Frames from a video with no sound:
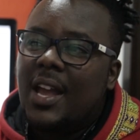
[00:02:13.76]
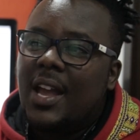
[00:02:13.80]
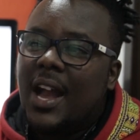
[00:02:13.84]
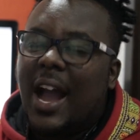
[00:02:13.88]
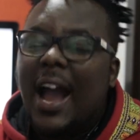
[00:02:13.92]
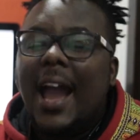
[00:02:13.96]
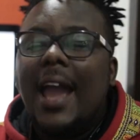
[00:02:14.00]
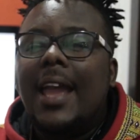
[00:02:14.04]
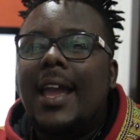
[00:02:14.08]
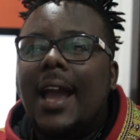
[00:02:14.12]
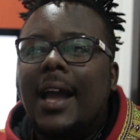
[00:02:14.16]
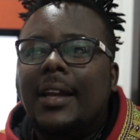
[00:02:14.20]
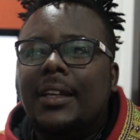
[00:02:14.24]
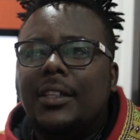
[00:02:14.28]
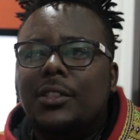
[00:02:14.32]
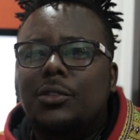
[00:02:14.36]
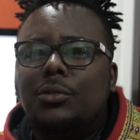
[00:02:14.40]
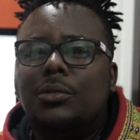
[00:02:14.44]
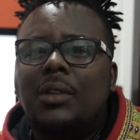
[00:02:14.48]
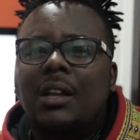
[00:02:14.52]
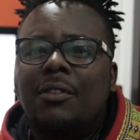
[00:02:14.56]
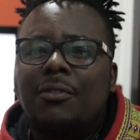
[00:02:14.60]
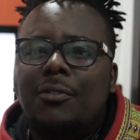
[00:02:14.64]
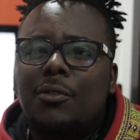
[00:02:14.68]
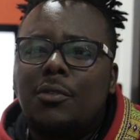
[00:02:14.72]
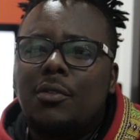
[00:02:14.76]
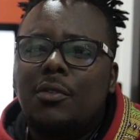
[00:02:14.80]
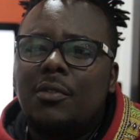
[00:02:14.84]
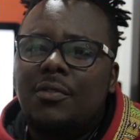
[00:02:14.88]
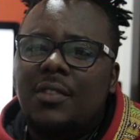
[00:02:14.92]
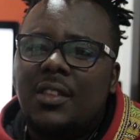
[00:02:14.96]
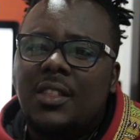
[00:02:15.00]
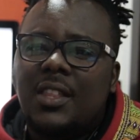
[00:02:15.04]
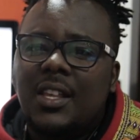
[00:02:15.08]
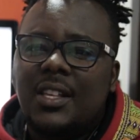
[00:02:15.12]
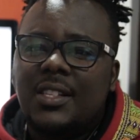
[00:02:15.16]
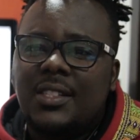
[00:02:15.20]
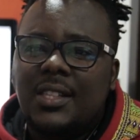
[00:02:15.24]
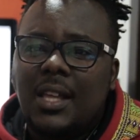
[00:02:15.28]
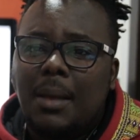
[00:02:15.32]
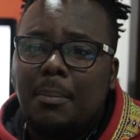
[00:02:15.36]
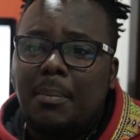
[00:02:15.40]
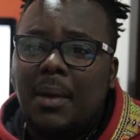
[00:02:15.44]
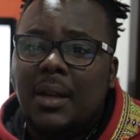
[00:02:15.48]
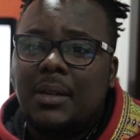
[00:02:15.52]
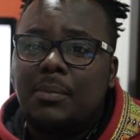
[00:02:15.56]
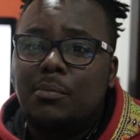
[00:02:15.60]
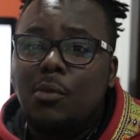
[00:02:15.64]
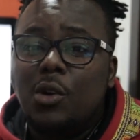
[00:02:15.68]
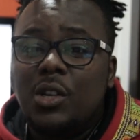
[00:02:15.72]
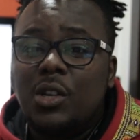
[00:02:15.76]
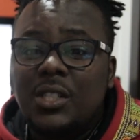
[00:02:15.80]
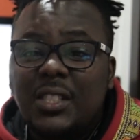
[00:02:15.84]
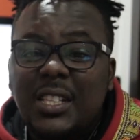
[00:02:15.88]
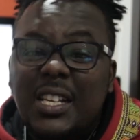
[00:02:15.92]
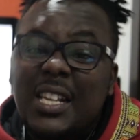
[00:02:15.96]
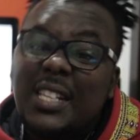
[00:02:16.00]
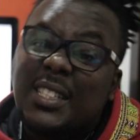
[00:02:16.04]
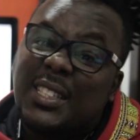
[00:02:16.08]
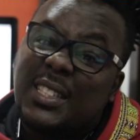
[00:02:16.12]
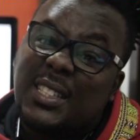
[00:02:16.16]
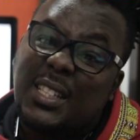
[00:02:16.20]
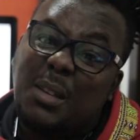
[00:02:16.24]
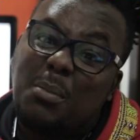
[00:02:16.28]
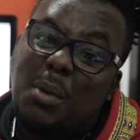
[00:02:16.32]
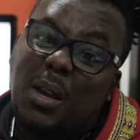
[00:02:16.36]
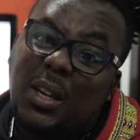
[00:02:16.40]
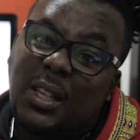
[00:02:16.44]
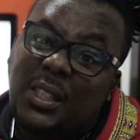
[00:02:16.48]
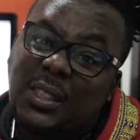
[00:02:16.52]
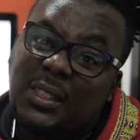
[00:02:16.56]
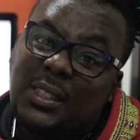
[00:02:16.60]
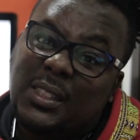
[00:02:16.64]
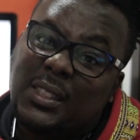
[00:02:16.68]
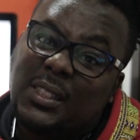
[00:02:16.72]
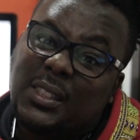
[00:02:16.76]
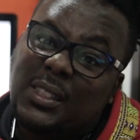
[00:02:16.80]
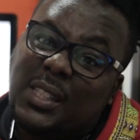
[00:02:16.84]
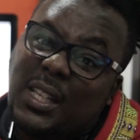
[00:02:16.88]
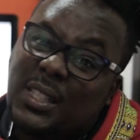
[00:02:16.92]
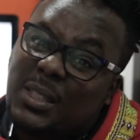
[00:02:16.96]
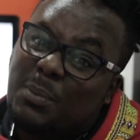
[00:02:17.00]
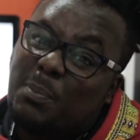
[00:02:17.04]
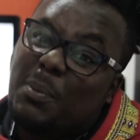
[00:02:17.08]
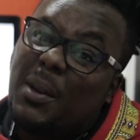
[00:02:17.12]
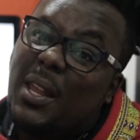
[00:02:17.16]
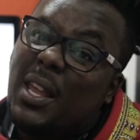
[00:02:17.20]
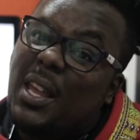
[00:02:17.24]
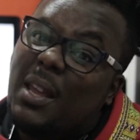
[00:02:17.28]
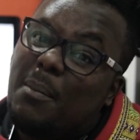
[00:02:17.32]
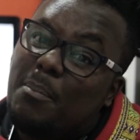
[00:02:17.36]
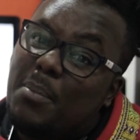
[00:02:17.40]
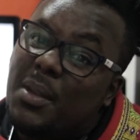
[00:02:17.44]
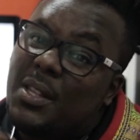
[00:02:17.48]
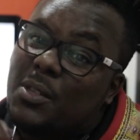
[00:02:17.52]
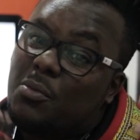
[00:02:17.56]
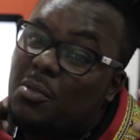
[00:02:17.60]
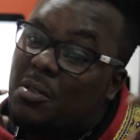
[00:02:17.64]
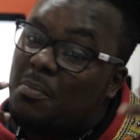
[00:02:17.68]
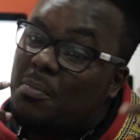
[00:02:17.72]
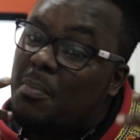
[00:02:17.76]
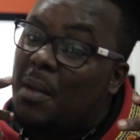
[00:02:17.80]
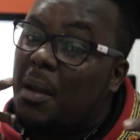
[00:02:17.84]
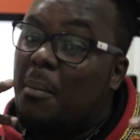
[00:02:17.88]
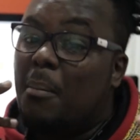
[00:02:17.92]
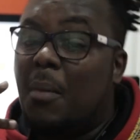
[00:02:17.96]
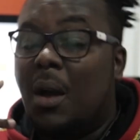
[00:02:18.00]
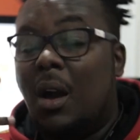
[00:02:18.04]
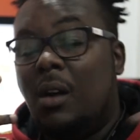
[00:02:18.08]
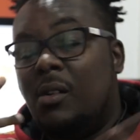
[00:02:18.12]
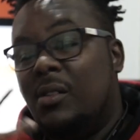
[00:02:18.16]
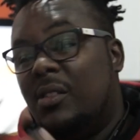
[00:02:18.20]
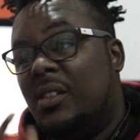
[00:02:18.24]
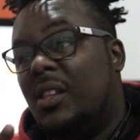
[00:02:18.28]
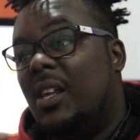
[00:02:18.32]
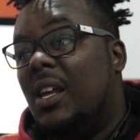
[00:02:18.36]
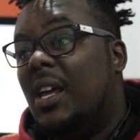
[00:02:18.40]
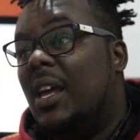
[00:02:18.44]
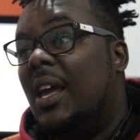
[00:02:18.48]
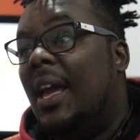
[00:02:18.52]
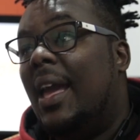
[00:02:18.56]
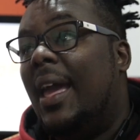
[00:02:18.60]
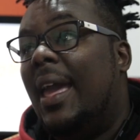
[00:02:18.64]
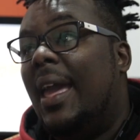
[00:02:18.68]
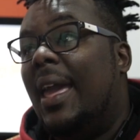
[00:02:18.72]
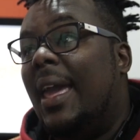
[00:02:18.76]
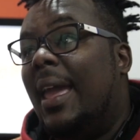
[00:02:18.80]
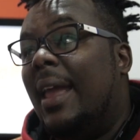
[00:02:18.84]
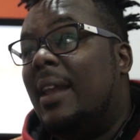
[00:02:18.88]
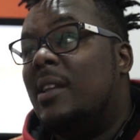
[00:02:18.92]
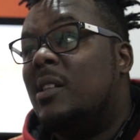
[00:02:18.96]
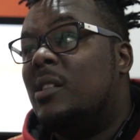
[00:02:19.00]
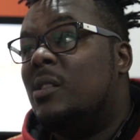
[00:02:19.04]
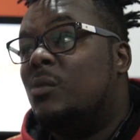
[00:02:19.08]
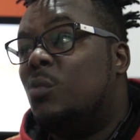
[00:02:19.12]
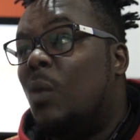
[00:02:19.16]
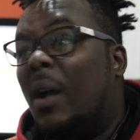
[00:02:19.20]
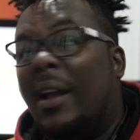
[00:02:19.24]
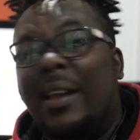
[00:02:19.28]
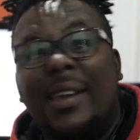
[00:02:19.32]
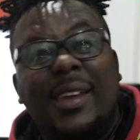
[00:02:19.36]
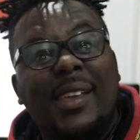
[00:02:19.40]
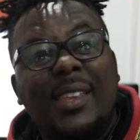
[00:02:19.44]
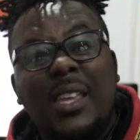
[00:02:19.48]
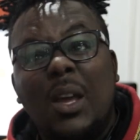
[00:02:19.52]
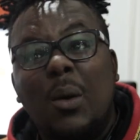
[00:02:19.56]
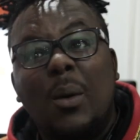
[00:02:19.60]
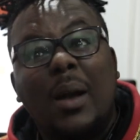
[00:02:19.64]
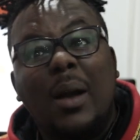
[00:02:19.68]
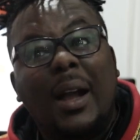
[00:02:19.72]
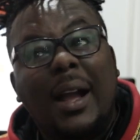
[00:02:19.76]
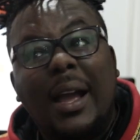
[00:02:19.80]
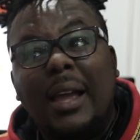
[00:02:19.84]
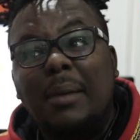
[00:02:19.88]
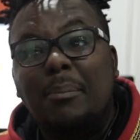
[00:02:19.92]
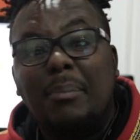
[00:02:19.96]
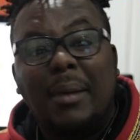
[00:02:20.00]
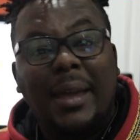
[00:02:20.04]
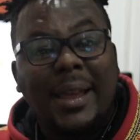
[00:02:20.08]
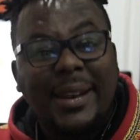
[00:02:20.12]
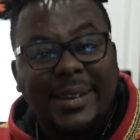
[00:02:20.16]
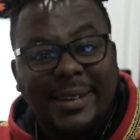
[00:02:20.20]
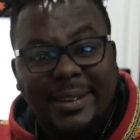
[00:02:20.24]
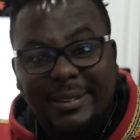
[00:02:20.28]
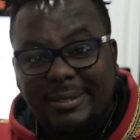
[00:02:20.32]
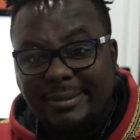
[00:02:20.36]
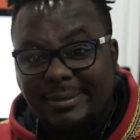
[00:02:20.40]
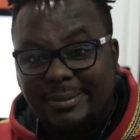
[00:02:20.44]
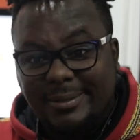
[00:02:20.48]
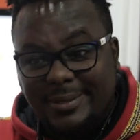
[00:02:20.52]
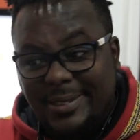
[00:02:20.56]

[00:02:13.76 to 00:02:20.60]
I understood a few of the things there, but mostly it's gibberish, just playing beats with my mouth. And Wakenya wakaipenda.